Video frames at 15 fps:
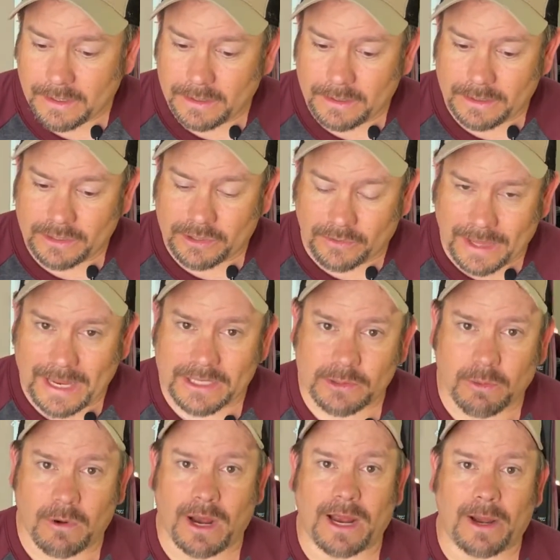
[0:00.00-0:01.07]
So that's
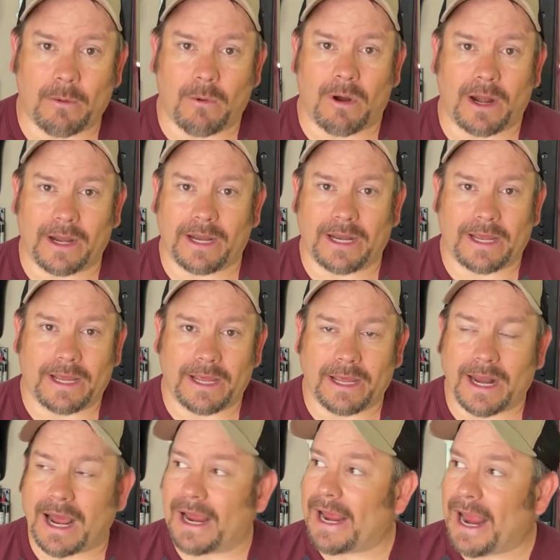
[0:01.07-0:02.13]
why I wanted to
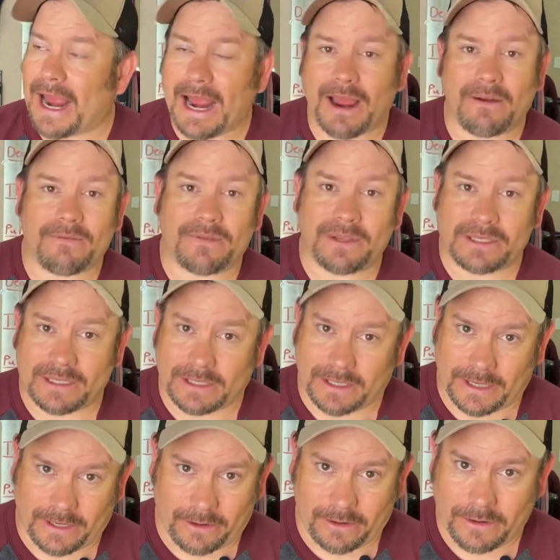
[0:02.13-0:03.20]
get, I have the
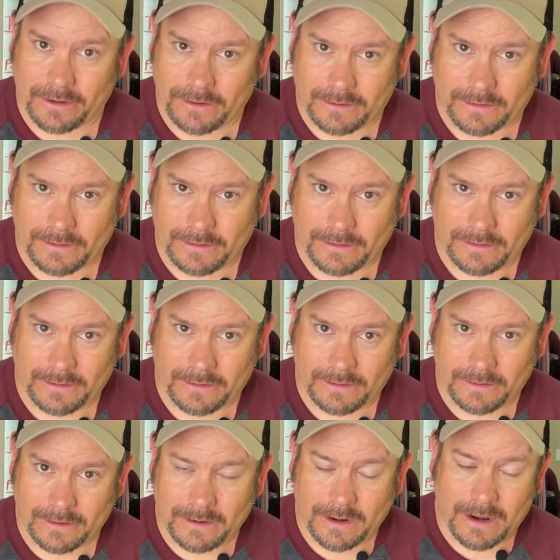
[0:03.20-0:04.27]
slinger,
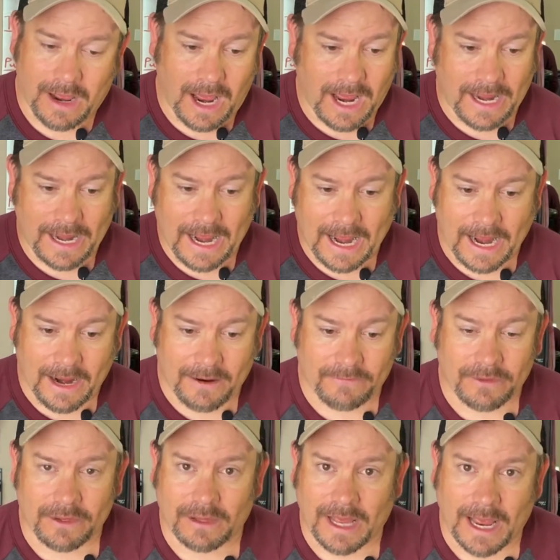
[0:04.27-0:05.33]
I
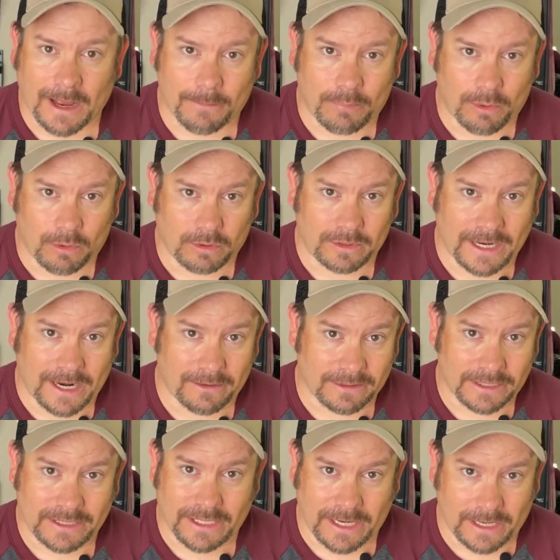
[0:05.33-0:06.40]
have the lap pull down
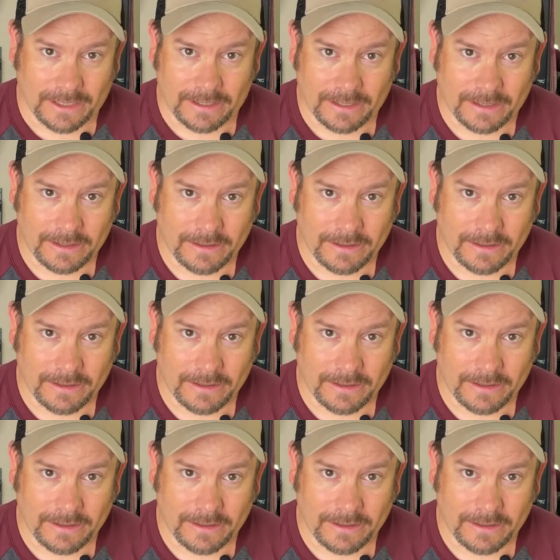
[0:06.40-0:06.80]
seat.